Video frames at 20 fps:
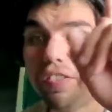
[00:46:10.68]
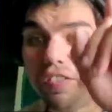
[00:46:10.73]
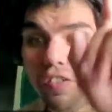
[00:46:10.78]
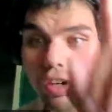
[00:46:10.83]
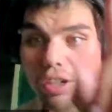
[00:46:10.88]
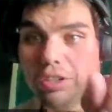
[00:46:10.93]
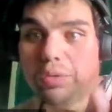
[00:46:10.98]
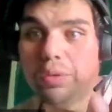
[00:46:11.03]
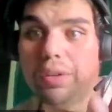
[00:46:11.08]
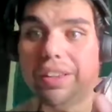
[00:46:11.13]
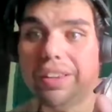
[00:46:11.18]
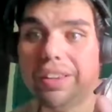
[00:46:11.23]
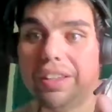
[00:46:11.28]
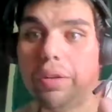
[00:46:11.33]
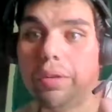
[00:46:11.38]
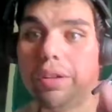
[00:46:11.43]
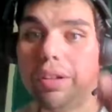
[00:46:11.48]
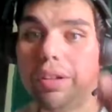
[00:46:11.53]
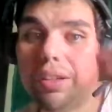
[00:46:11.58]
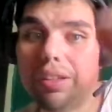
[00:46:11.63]
the first the one,
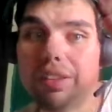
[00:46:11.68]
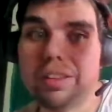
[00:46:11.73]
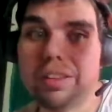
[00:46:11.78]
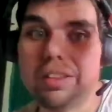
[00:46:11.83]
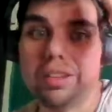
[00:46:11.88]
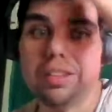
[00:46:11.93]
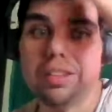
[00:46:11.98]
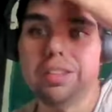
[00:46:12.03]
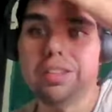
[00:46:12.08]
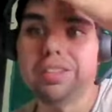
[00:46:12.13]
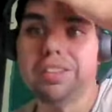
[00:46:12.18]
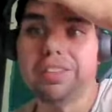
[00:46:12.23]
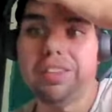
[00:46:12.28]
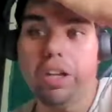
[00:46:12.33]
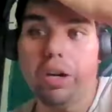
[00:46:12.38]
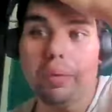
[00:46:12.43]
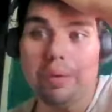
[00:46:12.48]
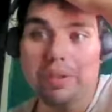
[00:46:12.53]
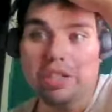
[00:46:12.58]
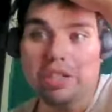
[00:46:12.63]
the first one,
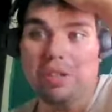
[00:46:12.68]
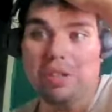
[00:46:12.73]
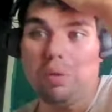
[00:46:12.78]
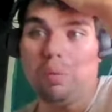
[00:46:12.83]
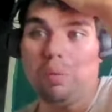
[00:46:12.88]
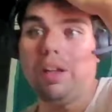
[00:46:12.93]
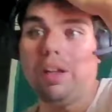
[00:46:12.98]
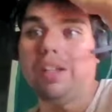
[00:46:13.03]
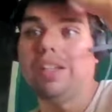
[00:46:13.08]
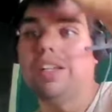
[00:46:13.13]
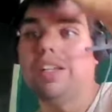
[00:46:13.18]
the original one.